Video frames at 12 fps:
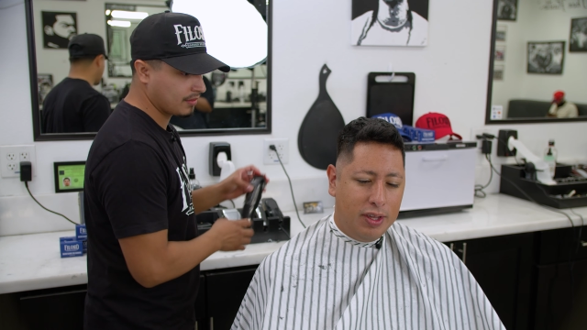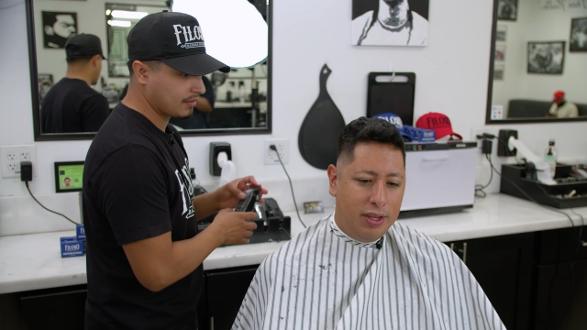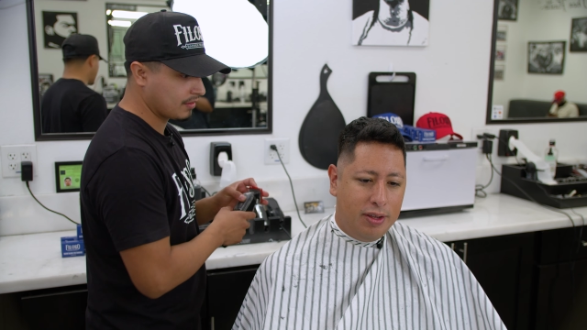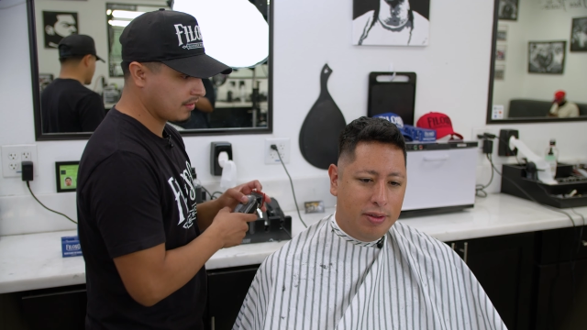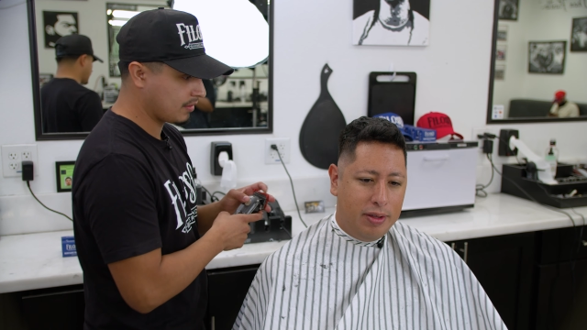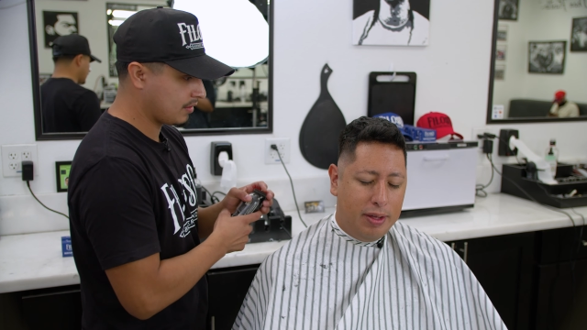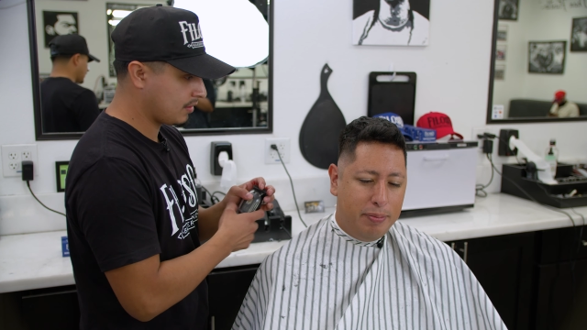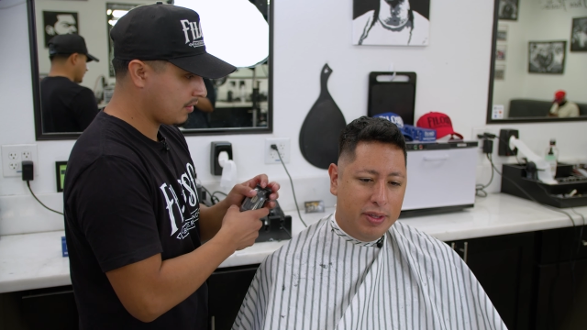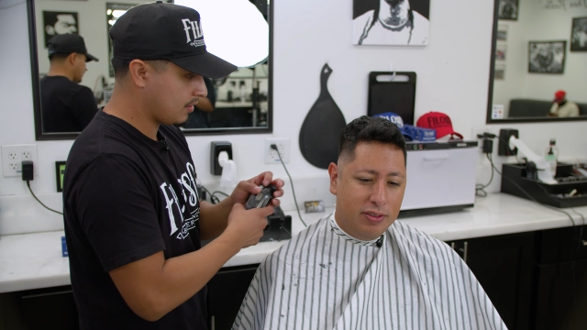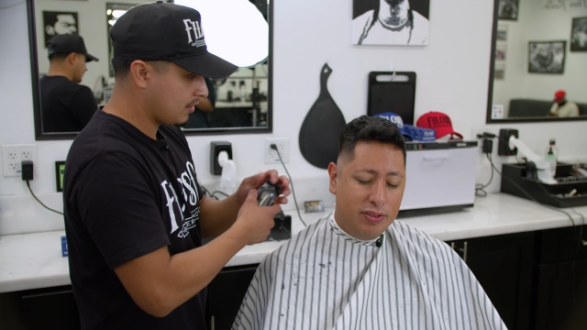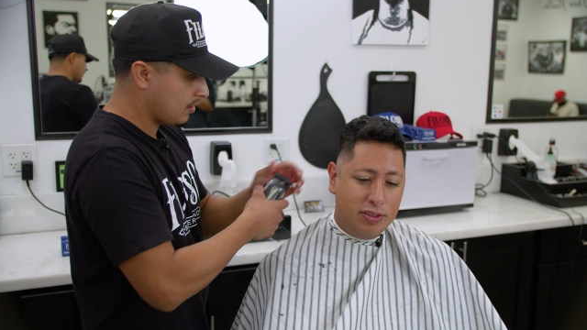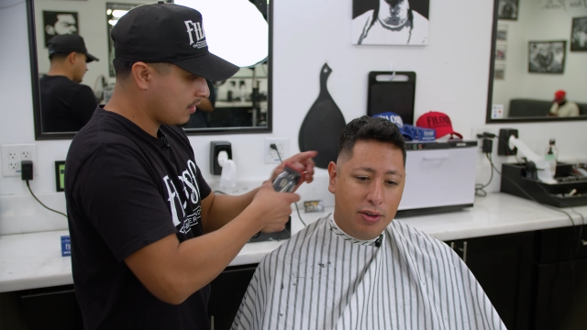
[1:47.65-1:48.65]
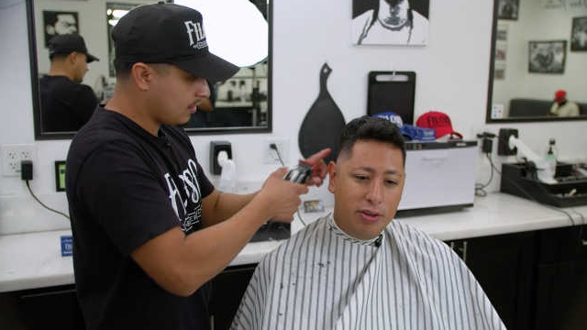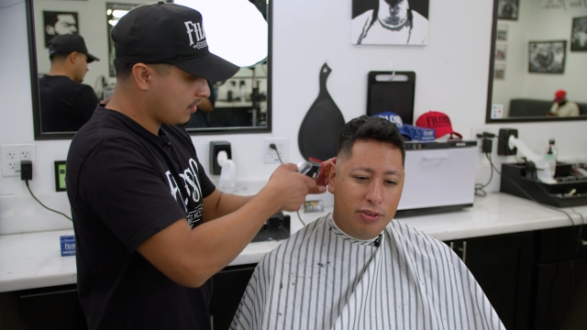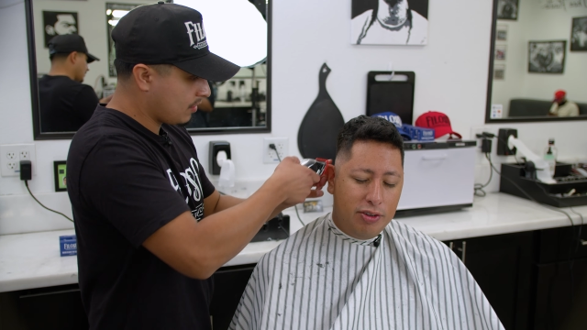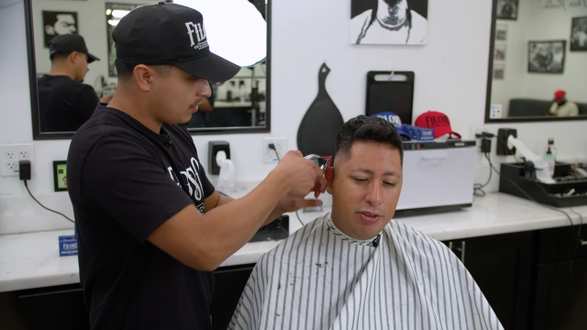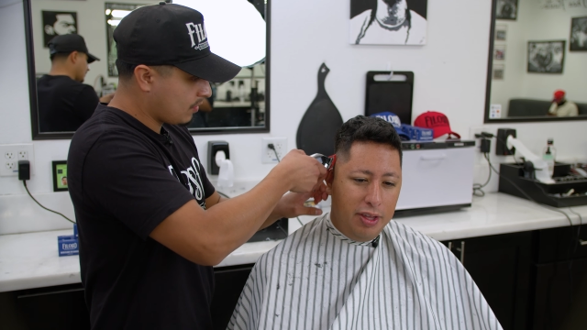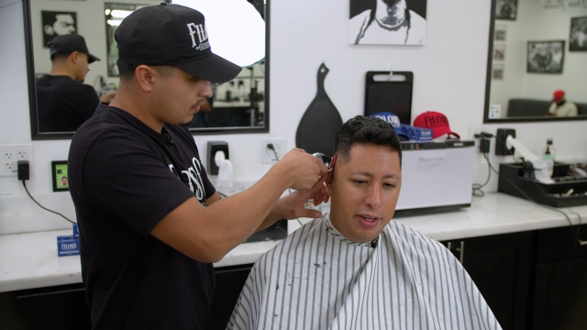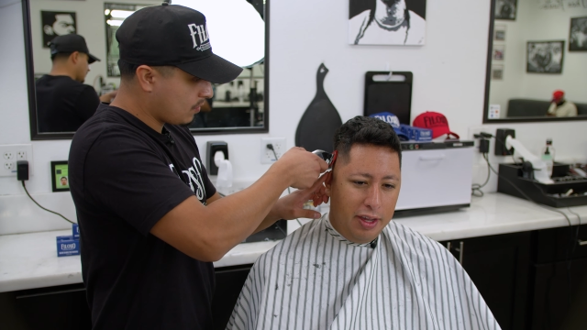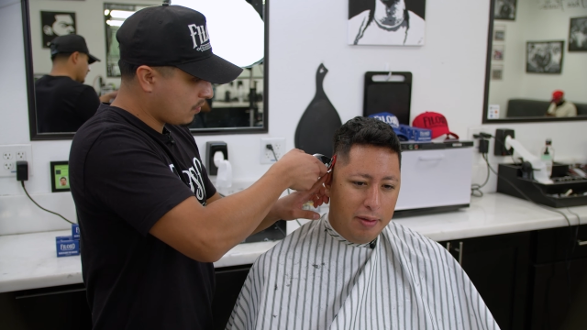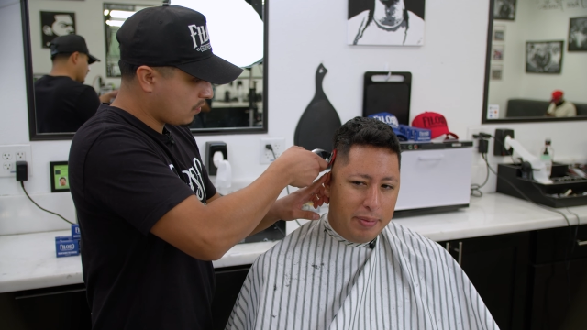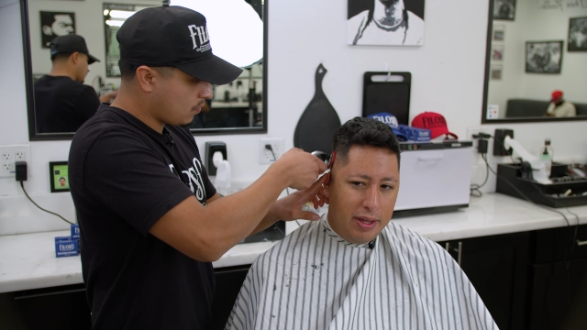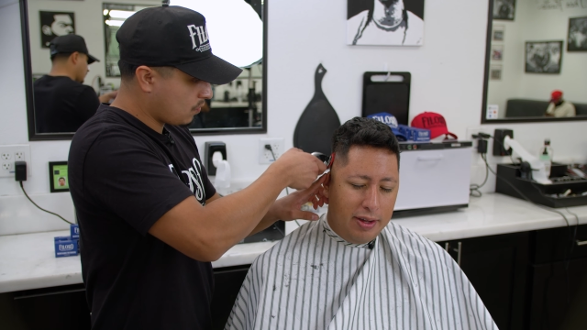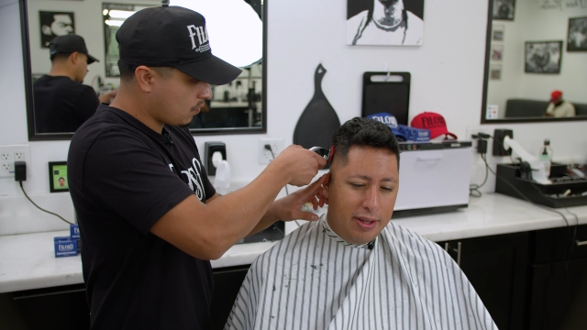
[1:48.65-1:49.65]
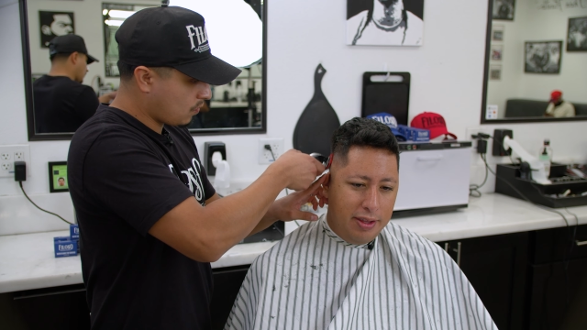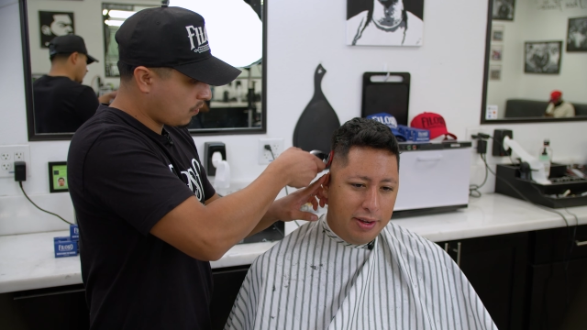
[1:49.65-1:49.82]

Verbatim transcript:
Speaker 1: you know, uh, business owners are thinking about how